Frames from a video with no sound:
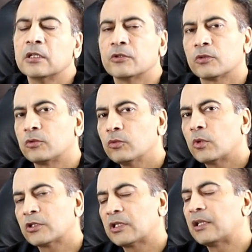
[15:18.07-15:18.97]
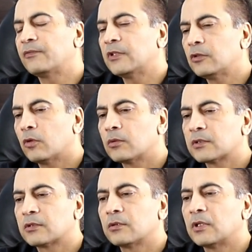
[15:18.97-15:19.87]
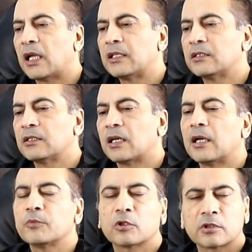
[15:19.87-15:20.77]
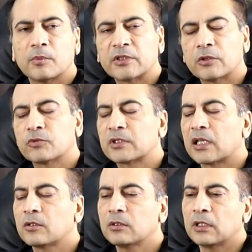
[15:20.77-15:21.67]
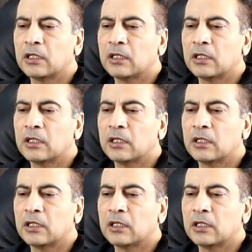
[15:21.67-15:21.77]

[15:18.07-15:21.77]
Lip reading: So do watch that video also. And I'm Dr. Mazhar Hussain.